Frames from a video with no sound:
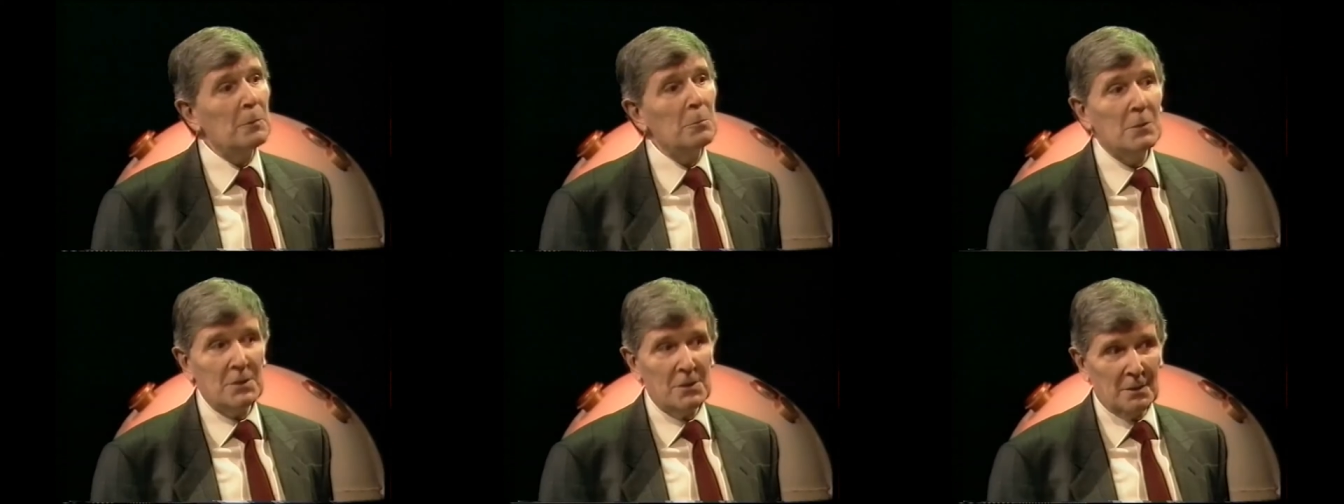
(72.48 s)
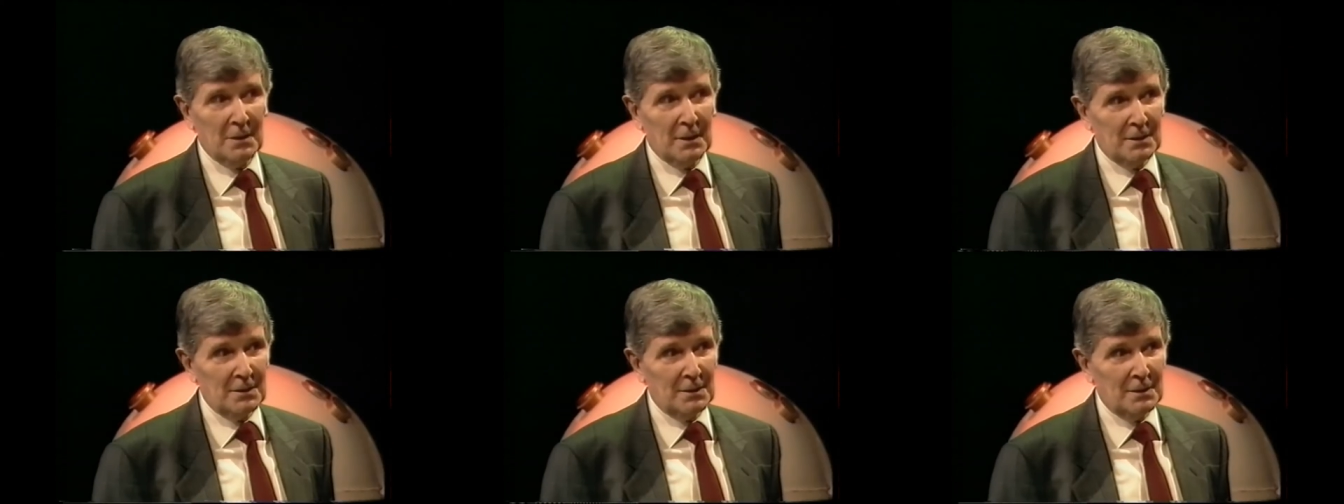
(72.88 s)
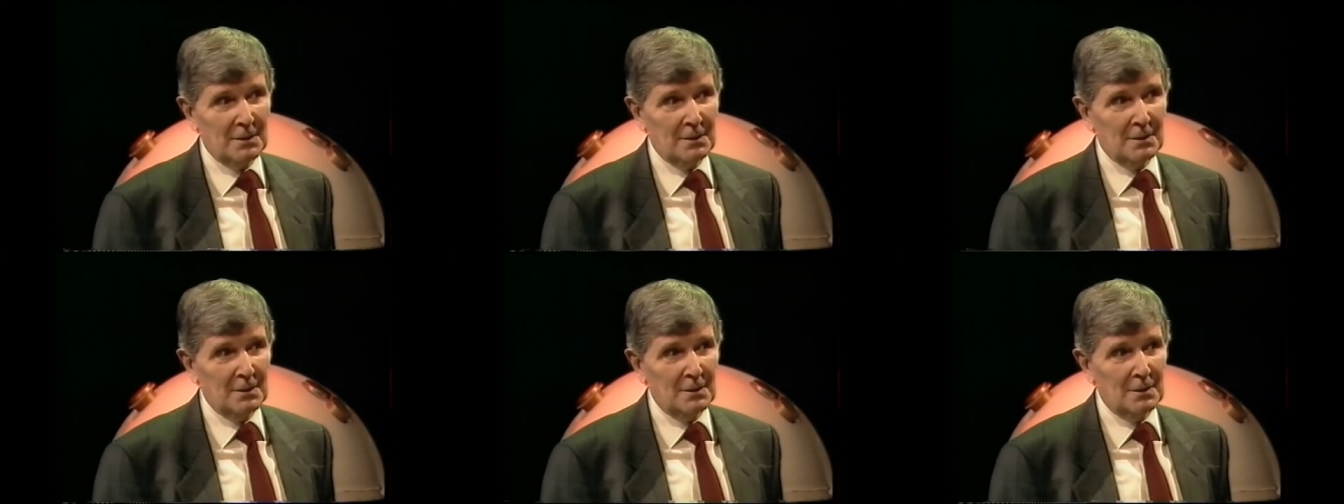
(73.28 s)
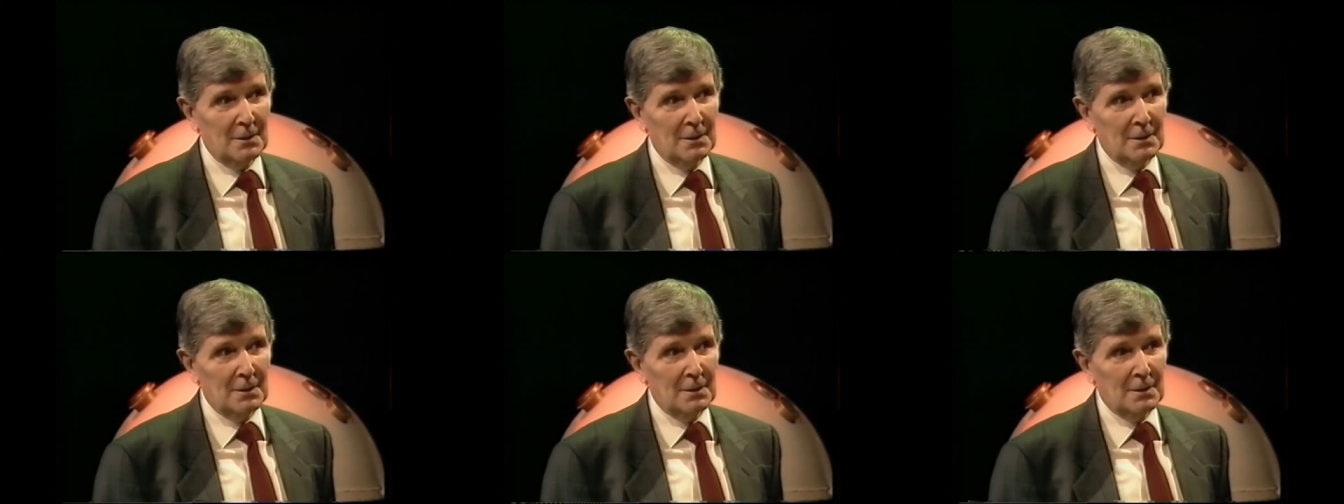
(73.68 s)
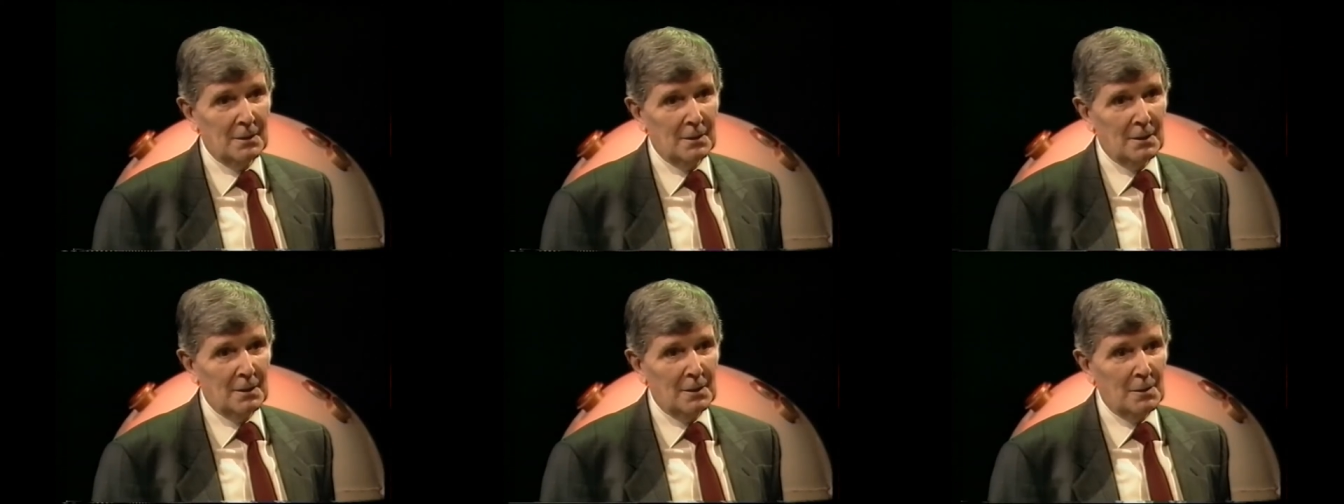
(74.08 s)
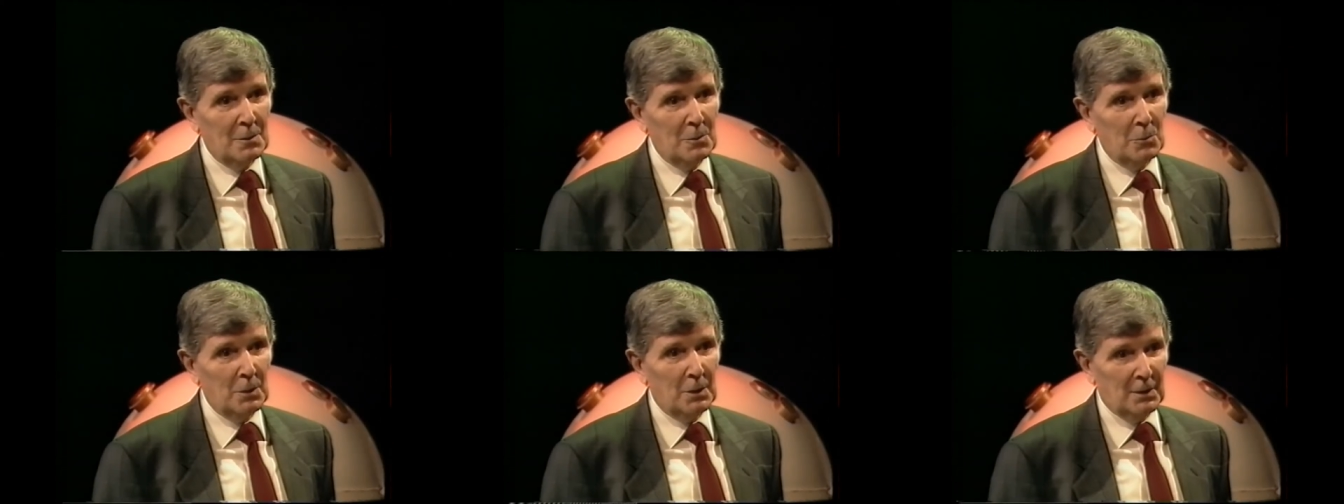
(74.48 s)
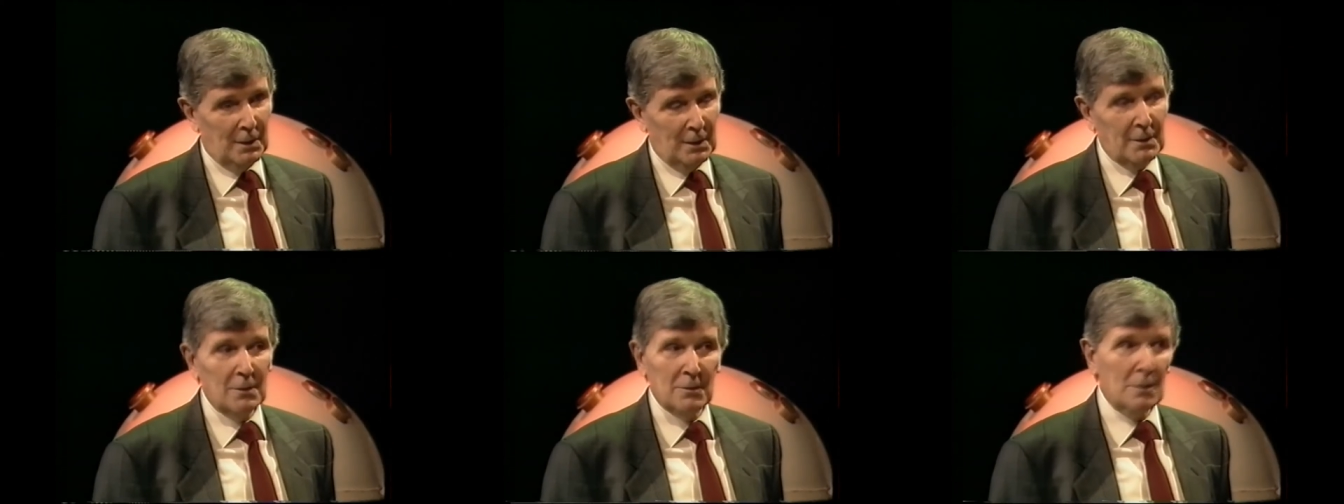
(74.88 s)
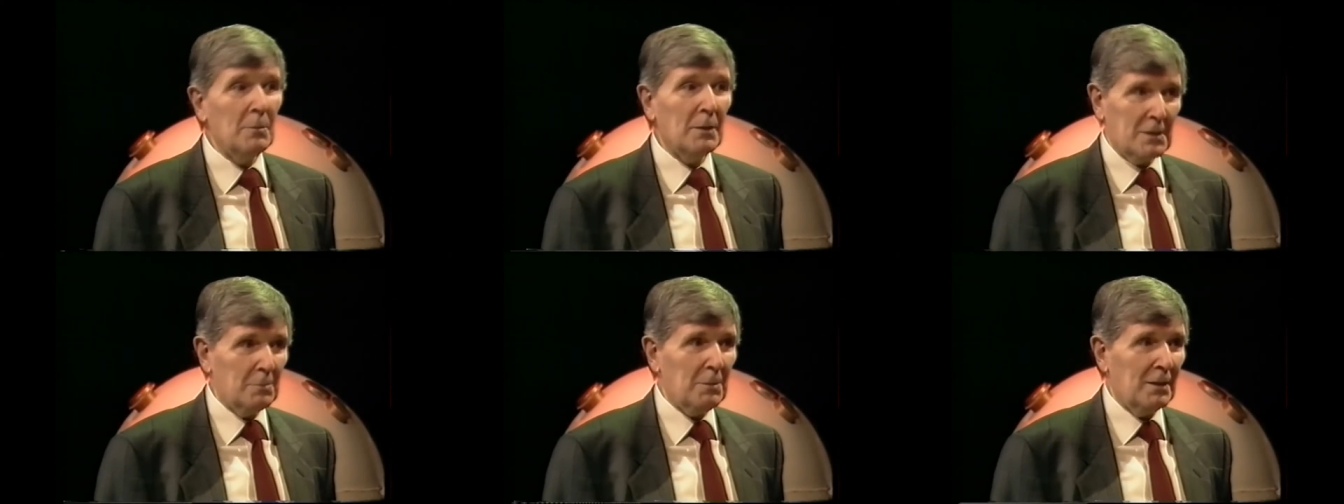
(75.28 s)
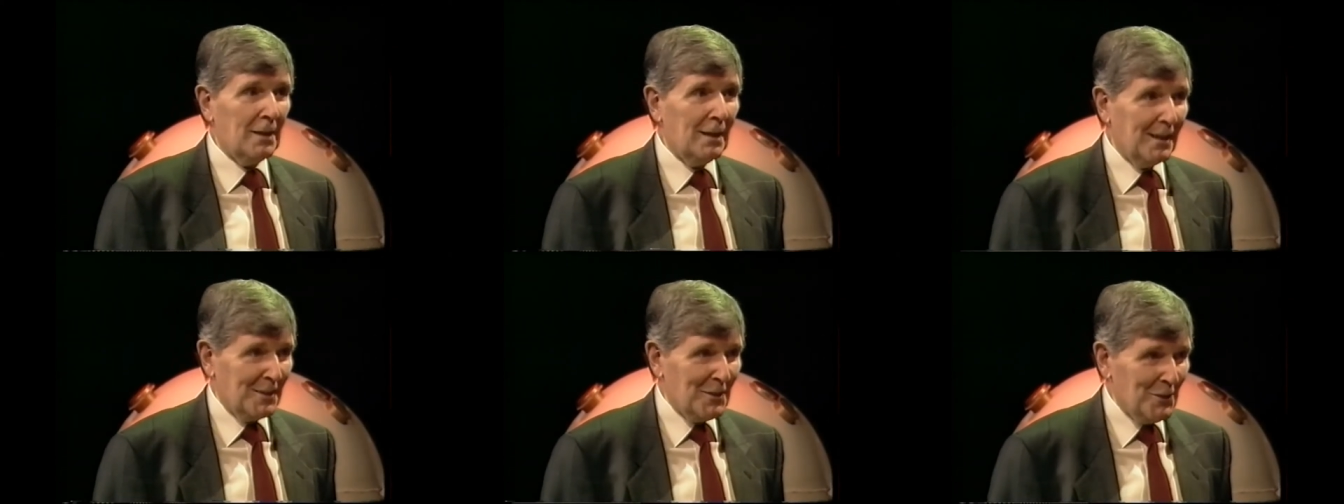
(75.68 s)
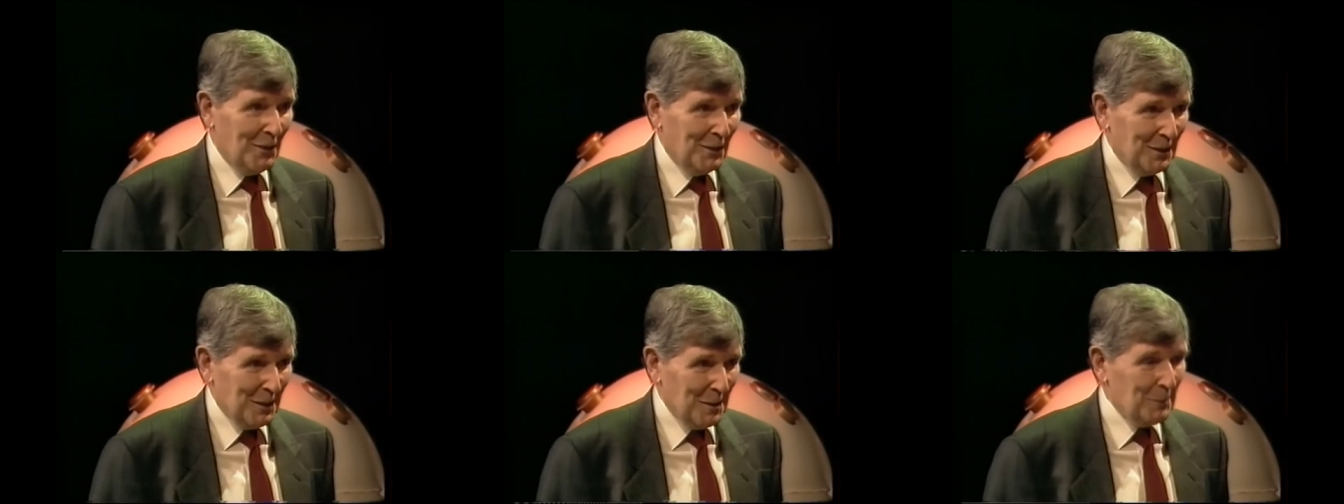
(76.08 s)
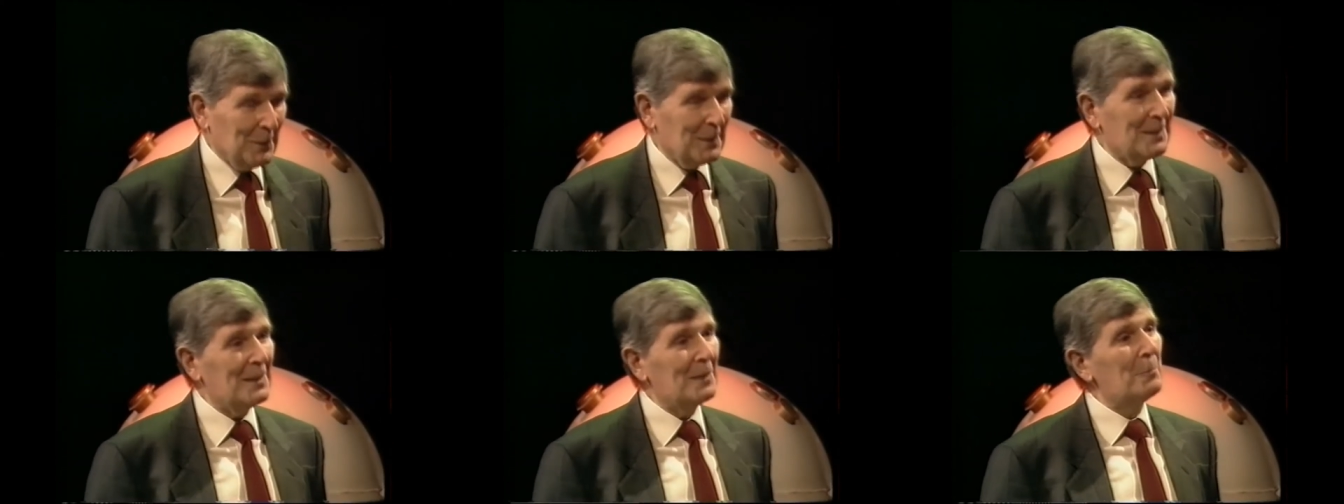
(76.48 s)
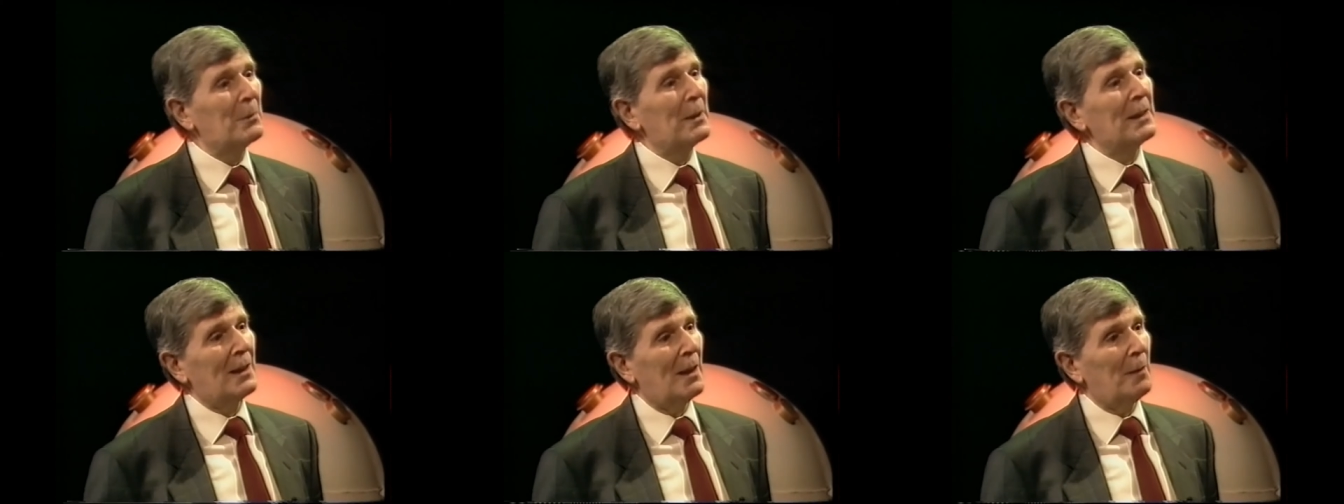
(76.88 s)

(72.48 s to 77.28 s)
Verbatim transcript: A ring modulator. What's that? Well, I don't know much about electronics, but it did